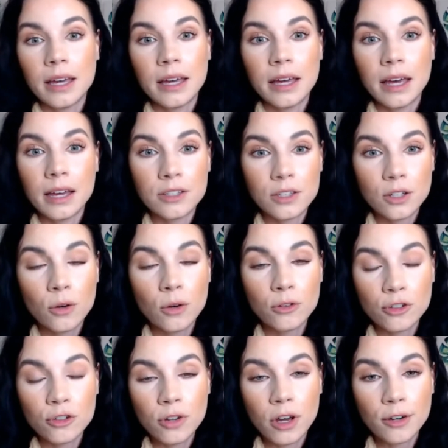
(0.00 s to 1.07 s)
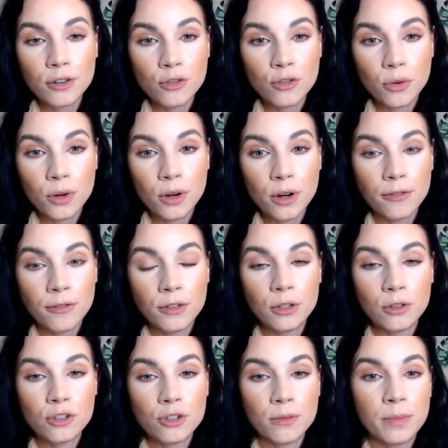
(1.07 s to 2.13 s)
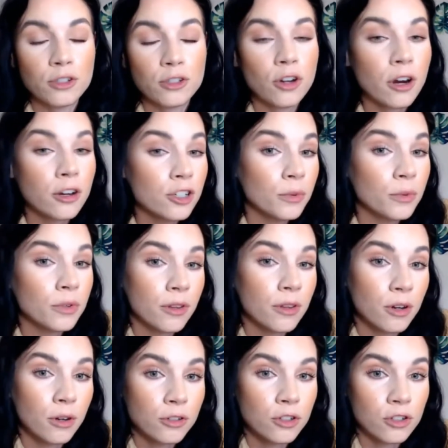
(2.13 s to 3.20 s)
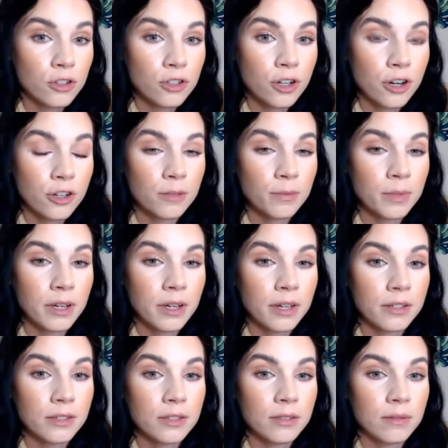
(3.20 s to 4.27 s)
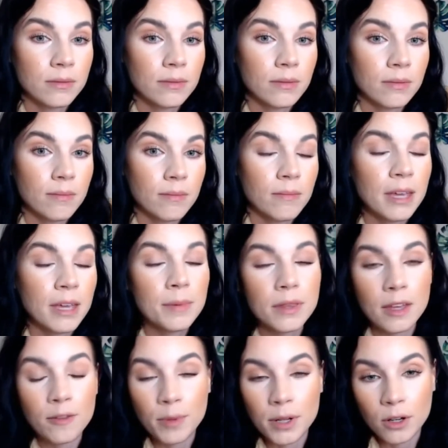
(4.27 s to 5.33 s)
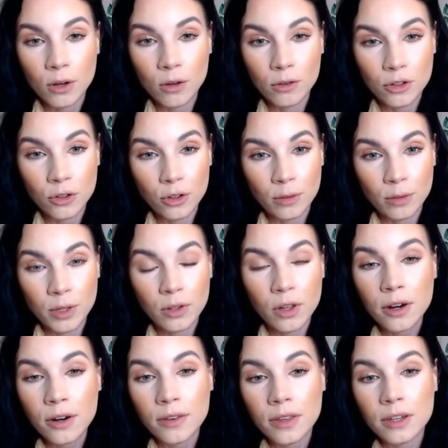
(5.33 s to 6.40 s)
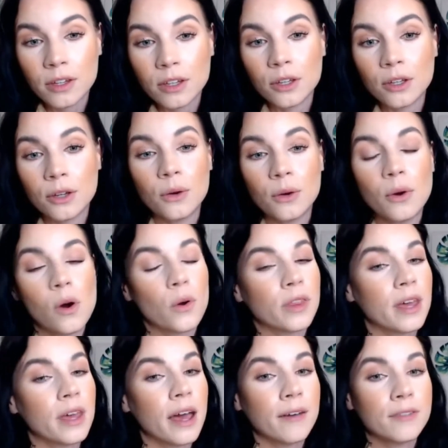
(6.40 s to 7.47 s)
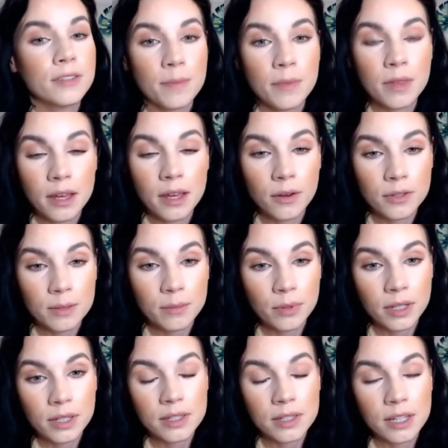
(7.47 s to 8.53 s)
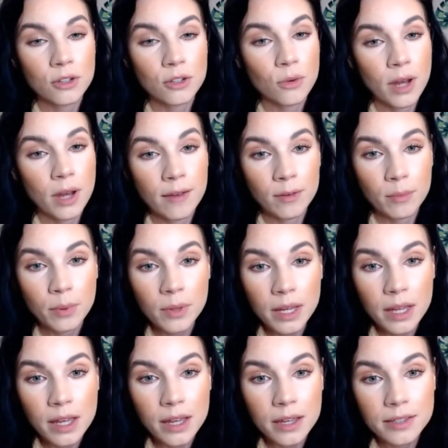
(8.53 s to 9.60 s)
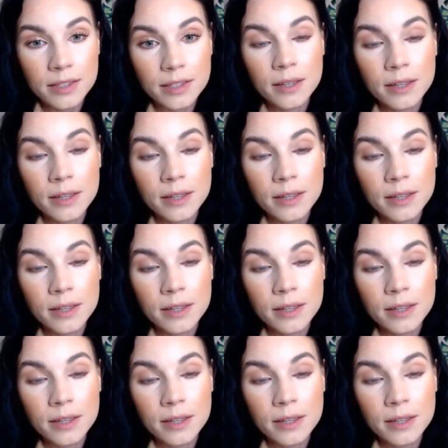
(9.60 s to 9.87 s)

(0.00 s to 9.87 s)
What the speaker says: as a coach, you're not sure if you should be charging what other coaches are charging because maybe they've been a coach a little bit longer than you, or they have something else in place that you don't have in place.